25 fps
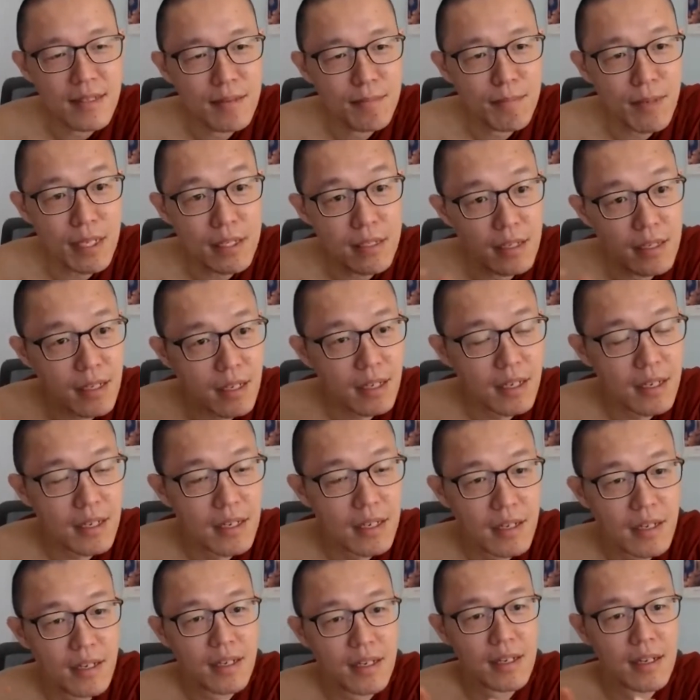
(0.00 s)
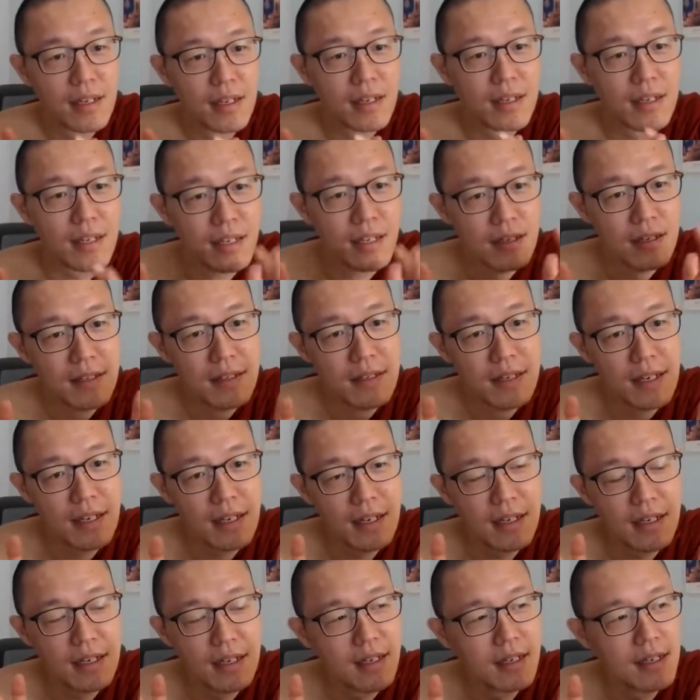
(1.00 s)
But then
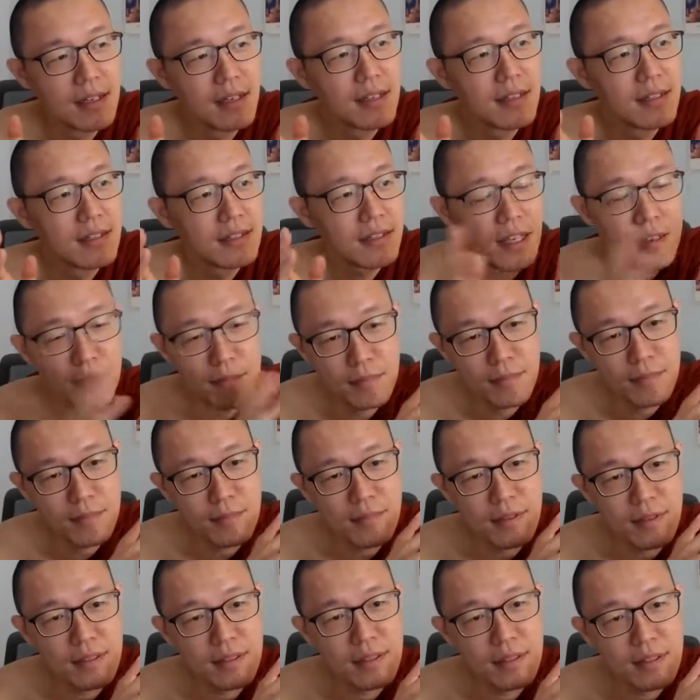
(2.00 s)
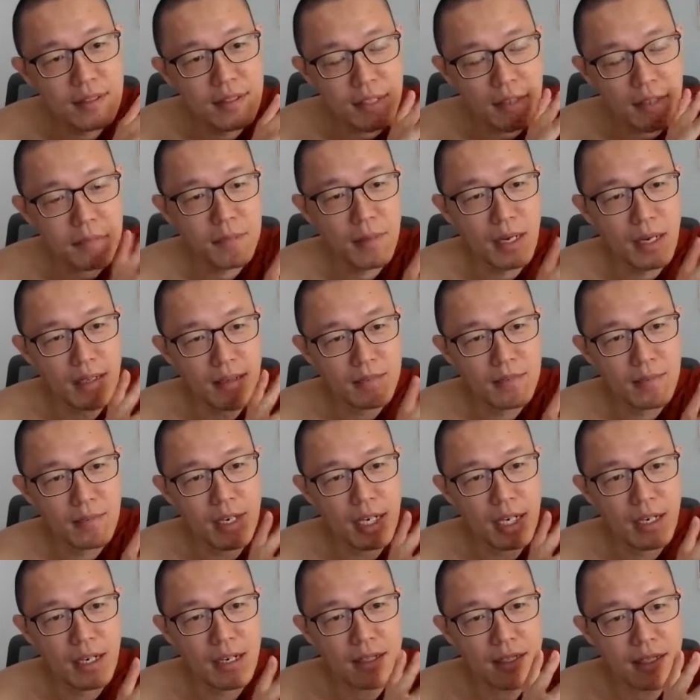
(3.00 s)
some
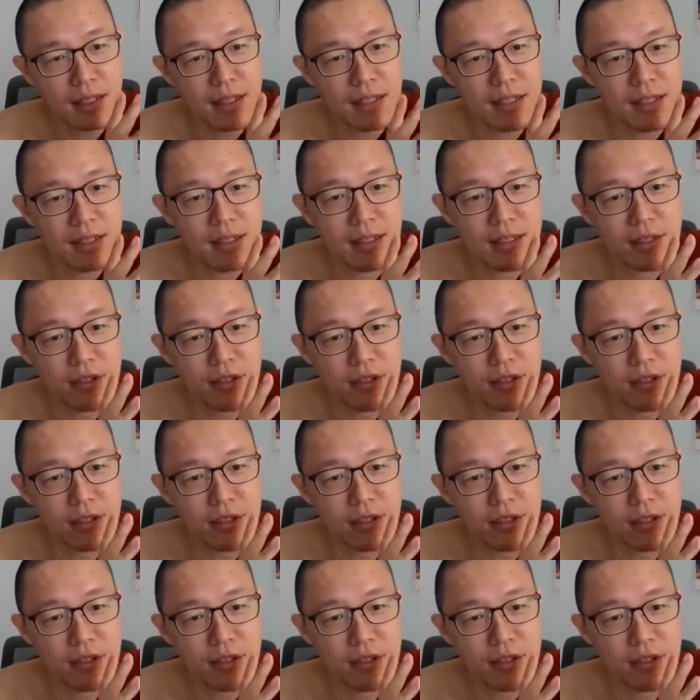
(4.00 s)
Mahayana,